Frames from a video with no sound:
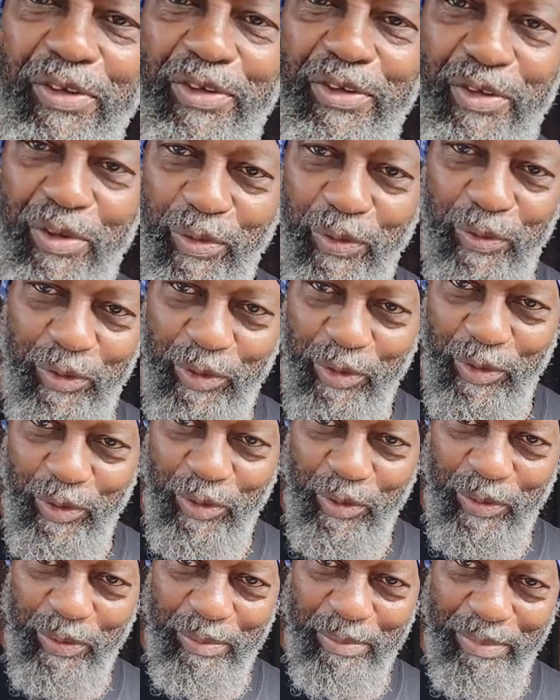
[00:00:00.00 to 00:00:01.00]

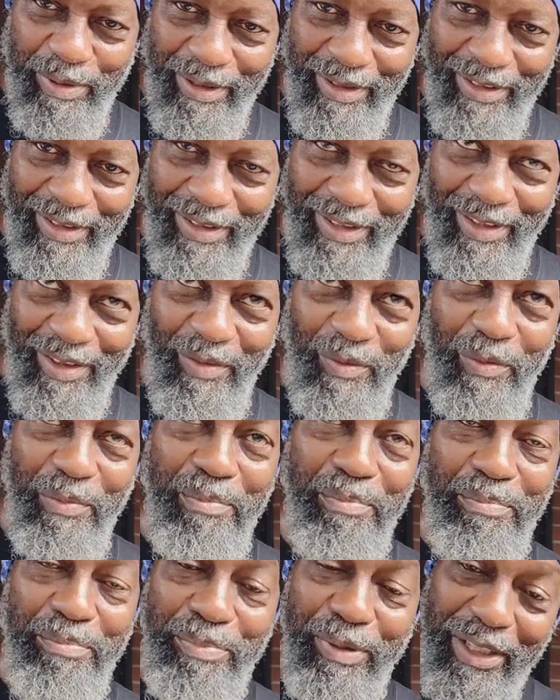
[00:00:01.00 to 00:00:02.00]
YouTube
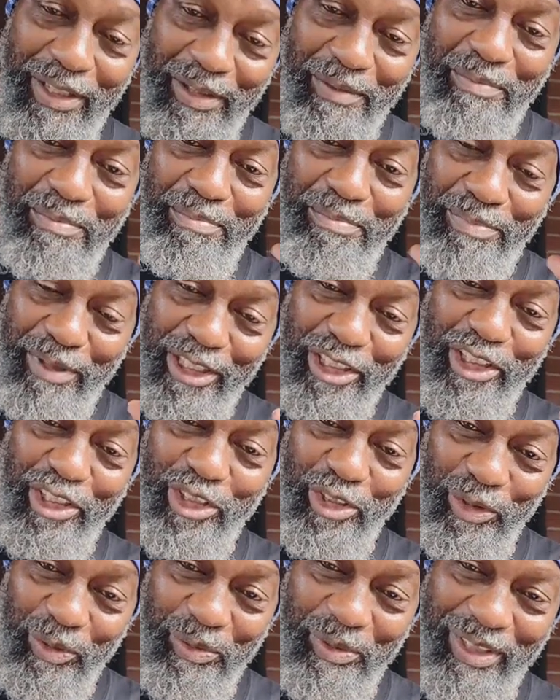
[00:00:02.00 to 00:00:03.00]
Bit
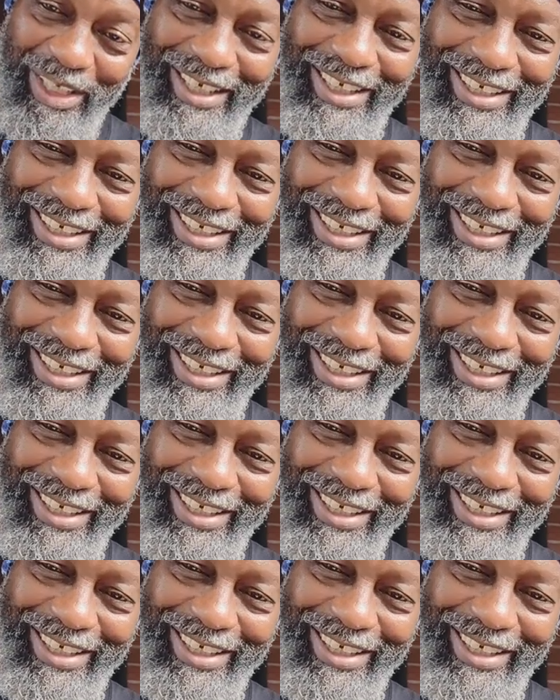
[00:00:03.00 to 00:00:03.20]
BitChute.